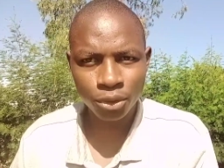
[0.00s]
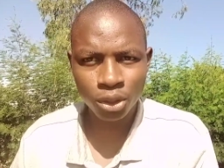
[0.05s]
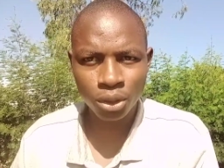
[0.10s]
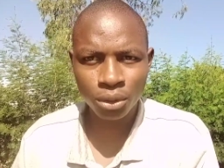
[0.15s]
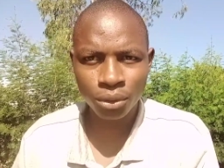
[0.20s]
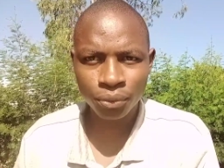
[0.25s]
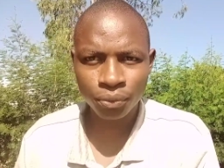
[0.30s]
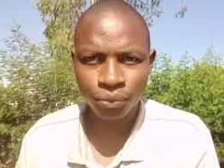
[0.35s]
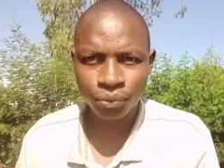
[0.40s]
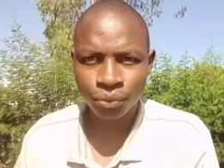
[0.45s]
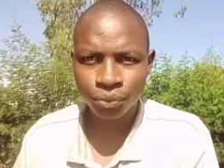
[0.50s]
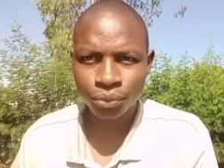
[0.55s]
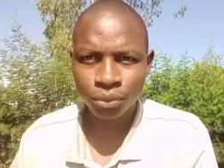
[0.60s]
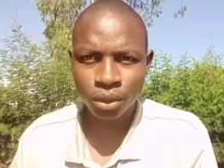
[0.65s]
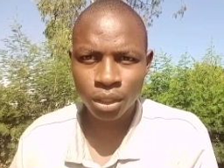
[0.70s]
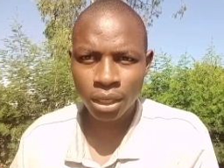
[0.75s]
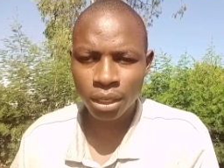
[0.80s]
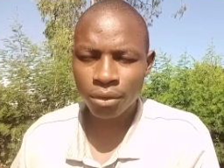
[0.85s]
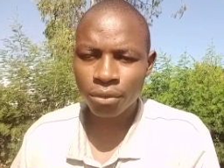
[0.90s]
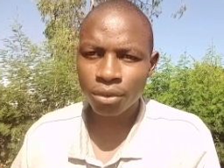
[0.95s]
You
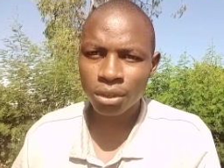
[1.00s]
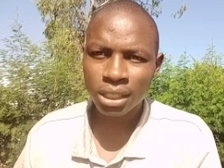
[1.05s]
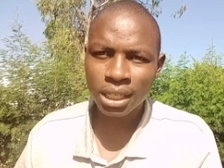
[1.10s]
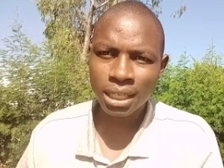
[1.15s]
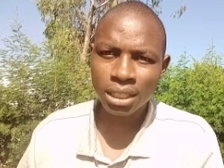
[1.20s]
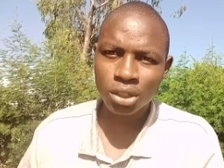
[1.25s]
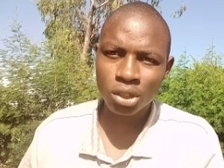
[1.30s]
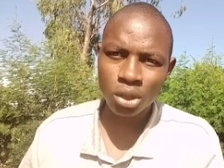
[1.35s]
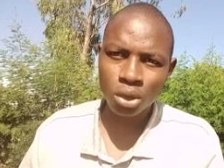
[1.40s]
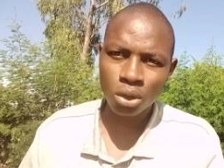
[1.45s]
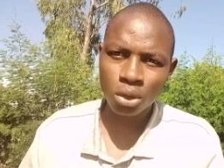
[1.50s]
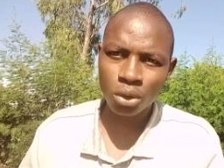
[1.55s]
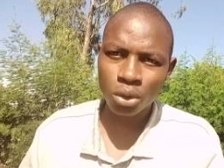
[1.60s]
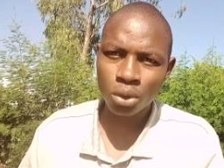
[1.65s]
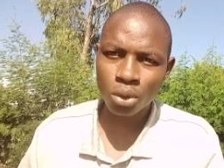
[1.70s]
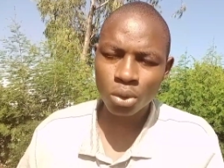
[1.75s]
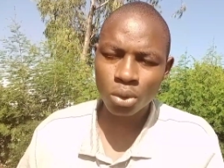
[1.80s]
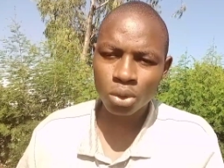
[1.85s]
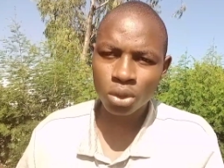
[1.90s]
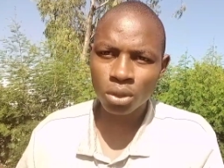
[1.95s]
know, if you just job,
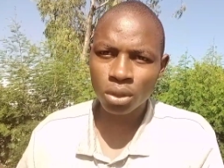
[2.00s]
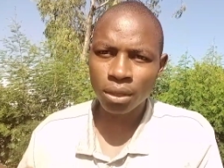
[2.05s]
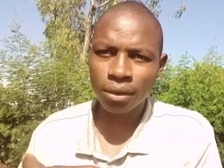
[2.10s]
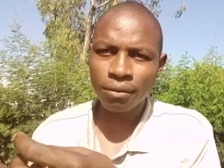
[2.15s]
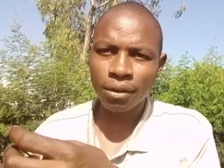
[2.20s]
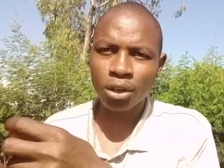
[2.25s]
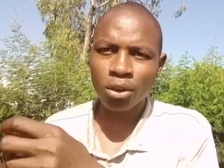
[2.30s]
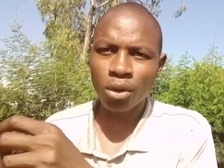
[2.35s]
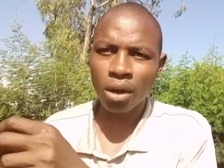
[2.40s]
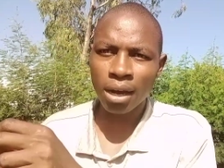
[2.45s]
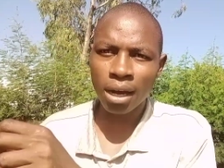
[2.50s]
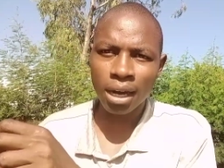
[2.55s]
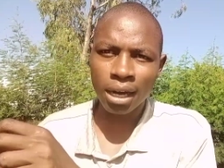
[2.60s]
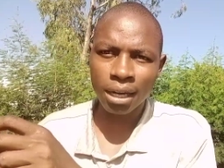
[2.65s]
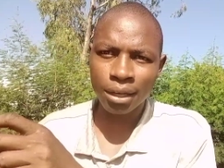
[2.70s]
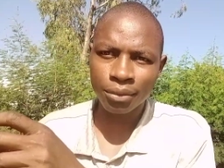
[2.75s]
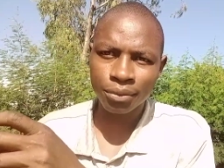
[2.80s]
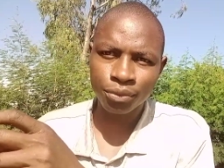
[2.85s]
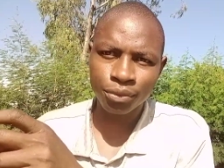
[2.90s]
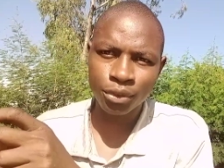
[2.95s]
you lose even your